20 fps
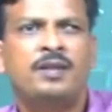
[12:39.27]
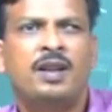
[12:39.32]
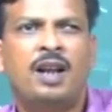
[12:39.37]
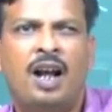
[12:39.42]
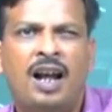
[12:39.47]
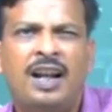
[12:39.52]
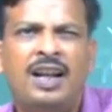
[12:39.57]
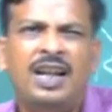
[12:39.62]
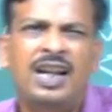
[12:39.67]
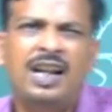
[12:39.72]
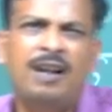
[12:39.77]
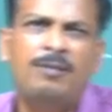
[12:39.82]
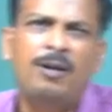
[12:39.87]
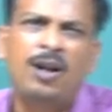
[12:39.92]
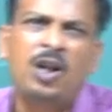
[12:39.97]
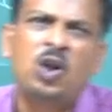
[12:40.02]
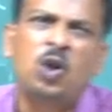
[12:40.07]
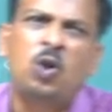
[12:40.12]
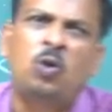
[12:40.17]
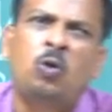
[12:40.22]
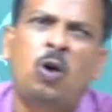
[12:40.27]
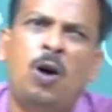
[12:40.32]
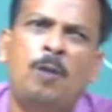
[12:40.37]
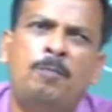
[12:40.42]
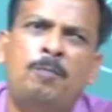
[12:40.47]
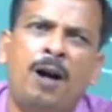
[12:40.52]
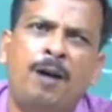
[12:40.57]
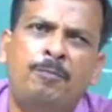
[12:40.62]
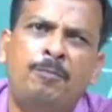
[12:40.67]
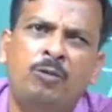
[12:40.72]
Are you able to
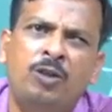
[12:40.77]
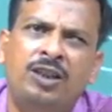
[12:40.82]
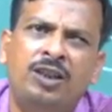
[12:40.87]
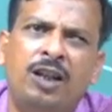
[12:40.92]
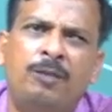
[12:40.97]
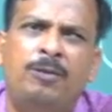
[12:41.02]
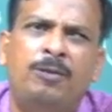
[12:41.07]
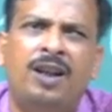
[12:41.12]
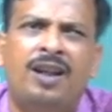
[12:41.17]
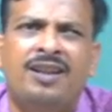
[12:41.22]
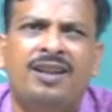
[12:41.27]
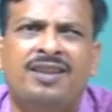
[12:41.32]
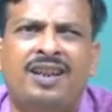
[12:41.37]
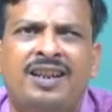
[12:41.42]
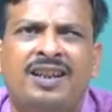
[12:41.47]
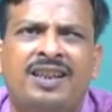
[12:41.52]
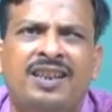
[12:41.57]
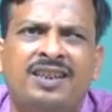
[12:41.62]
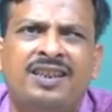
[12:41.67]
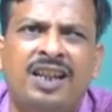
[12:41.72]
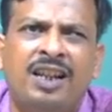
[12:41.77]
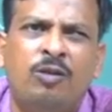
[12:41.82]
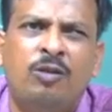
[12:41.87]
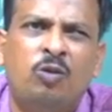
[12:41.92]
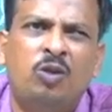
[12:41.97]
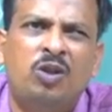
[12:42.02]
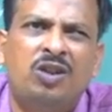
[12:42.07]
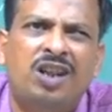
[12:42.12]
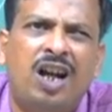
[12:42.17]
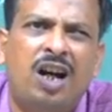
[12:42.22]
cope up with the VLSI design
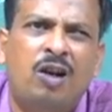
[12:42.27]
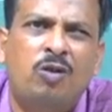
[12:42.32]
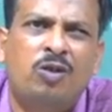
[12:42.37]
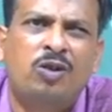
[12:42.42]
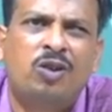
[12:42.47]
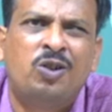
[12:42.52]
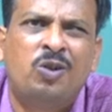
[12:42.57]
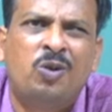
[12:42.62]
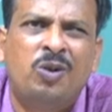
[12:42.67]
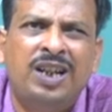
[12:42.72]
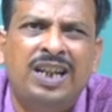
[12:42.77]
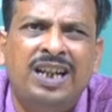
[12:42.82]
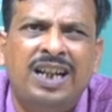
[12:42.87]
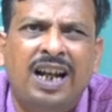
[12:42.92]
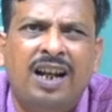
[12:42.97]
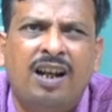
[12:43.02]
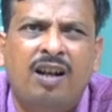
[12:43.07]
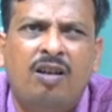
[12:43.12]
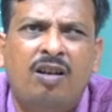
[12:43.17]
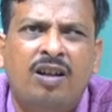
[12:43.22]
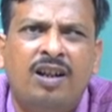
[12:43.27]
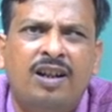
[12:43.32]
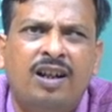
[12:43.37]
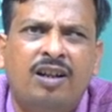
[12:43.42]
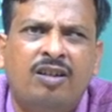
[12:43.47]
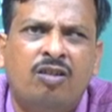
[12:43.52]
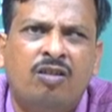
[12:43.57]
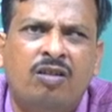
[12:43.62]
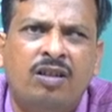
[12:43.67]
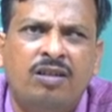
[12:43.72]
without knowing analog
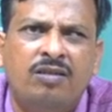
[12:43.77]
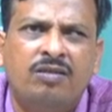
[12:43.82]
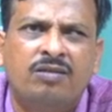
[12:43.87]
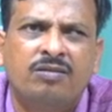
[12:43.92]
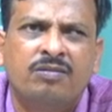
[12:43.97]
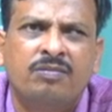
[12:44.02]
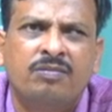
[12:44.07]
electronics?